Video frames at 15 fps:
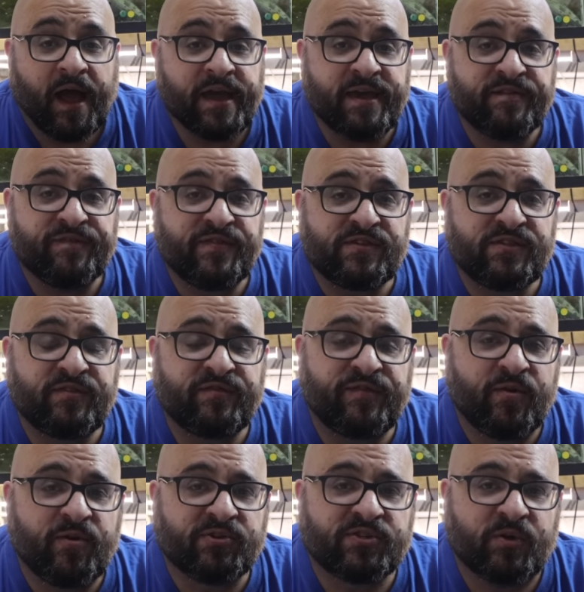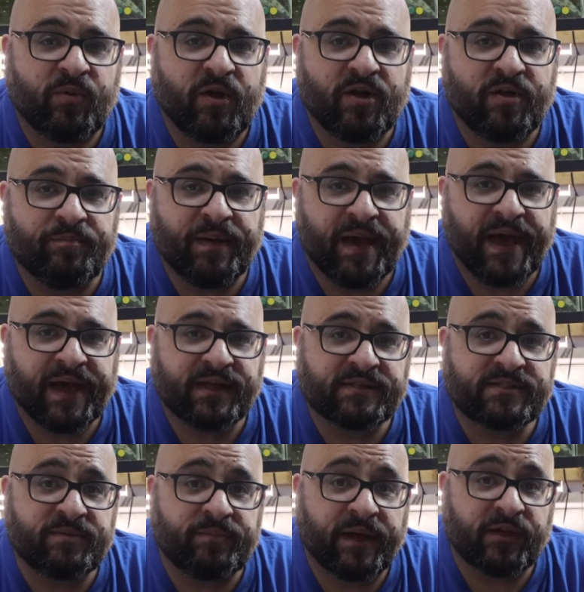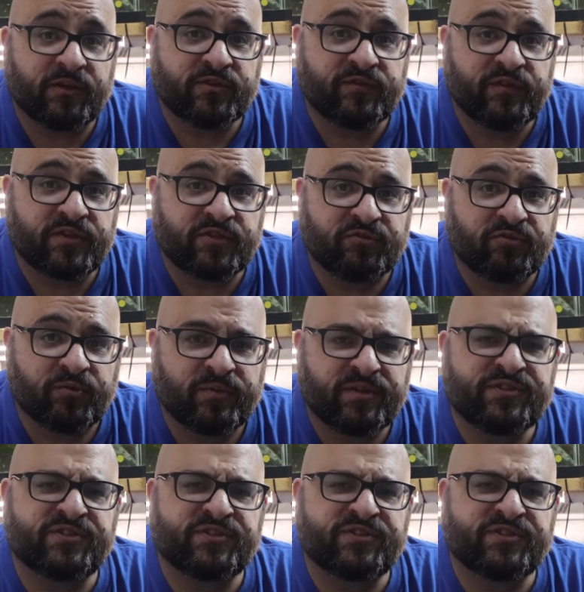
Hiya fishy folks, and welcome back to Michael's Fish Room.